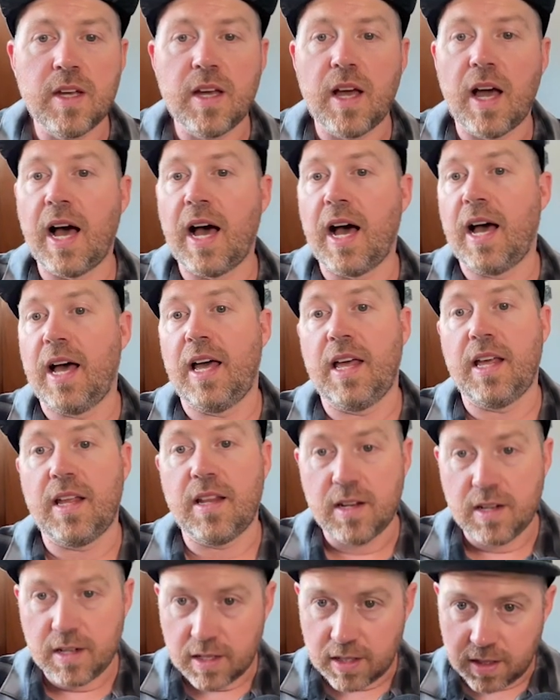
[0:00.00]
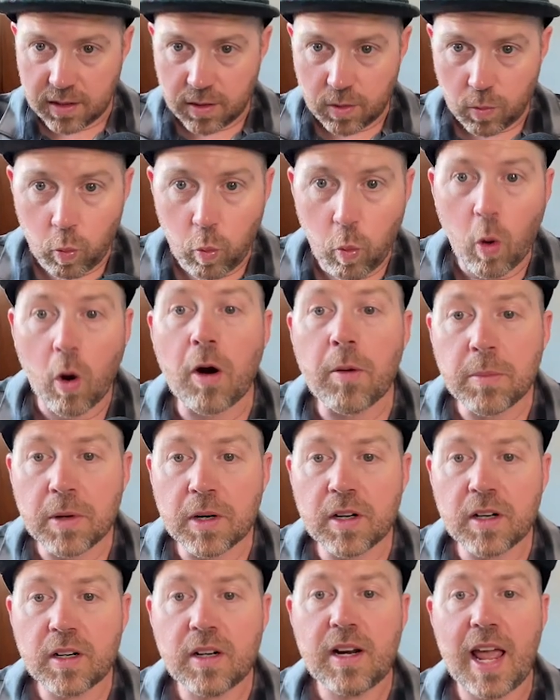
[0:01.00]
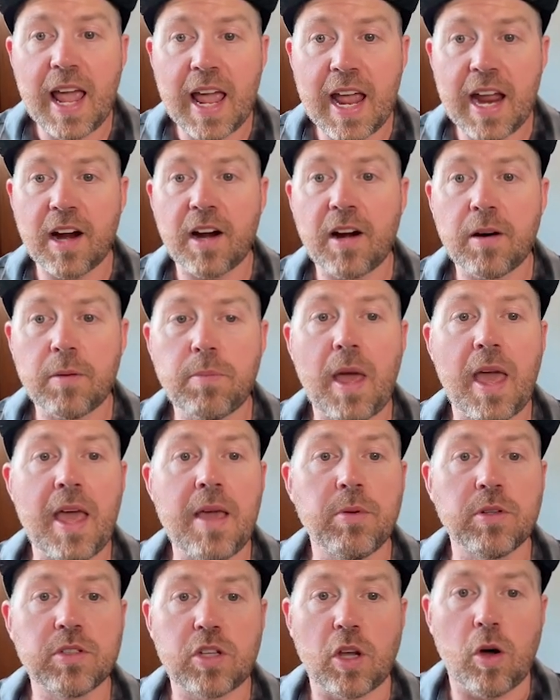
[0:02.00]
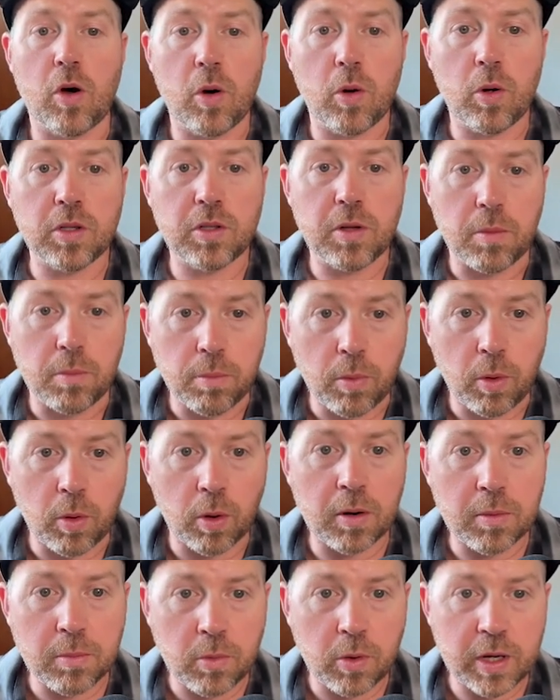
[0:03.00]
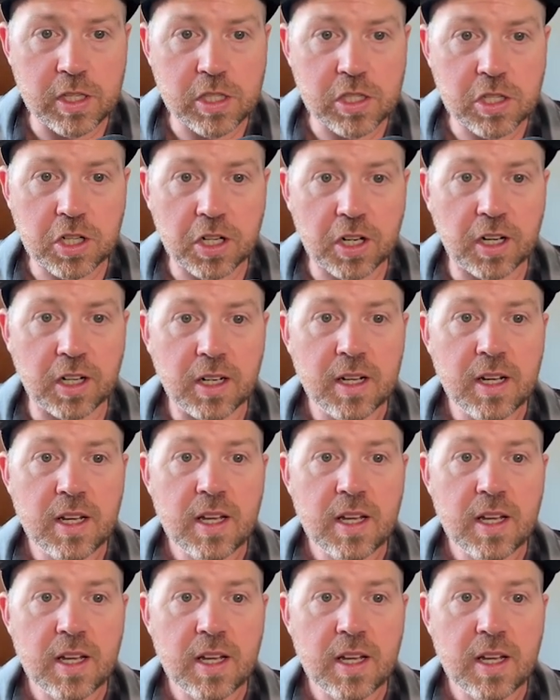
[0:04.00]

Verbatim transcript: Uh, warmer air able to hold more moisture